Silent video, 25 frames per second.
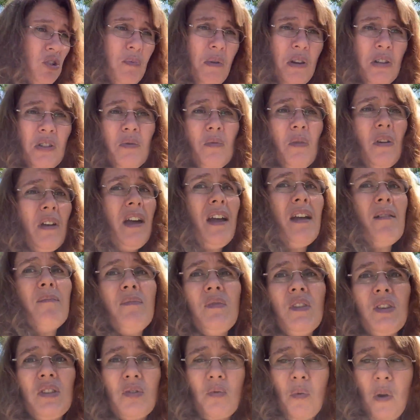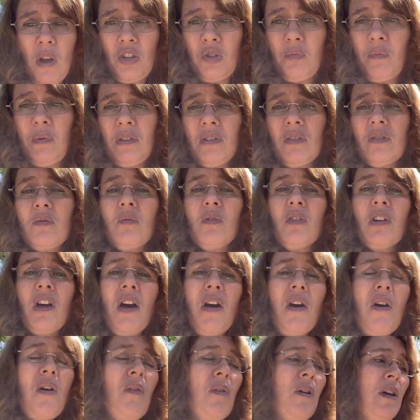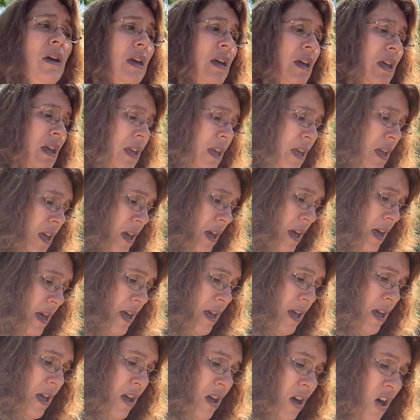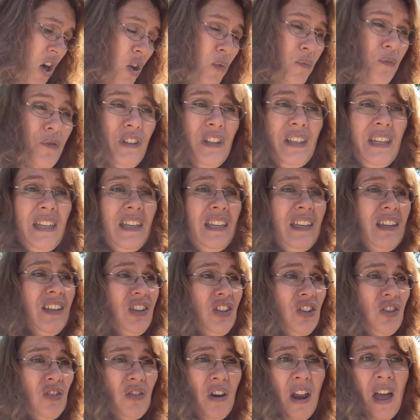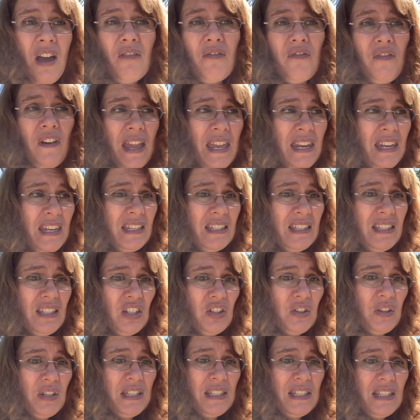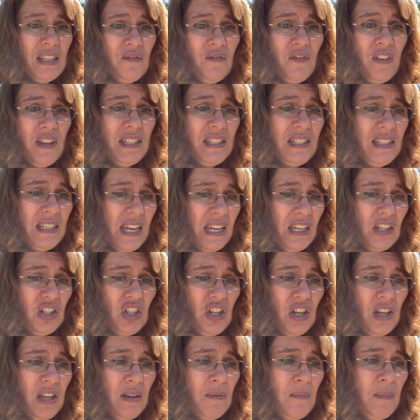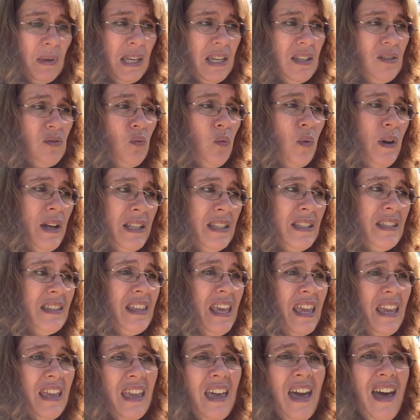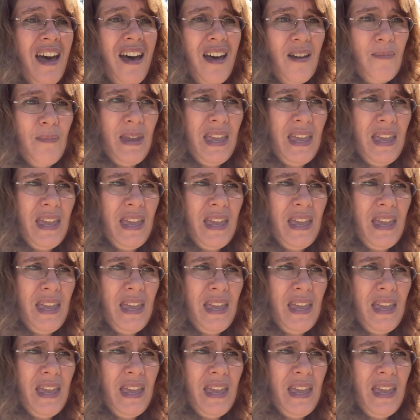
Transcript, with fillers: bugs will come, the squash bugs will go. Uh, hopefully you're not fighting a serious infestation because once they come